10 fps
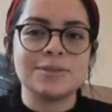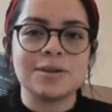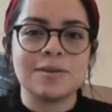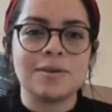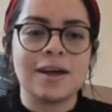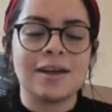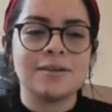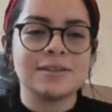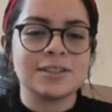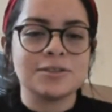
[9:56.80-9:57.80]
So I
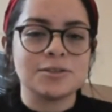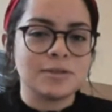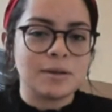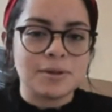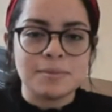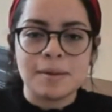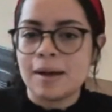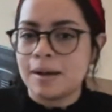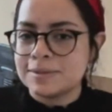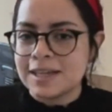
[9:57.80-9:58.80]
always like grew up with my
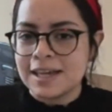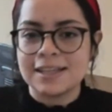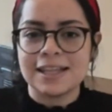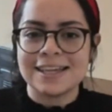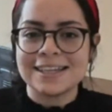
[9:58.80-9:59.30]
mom saying like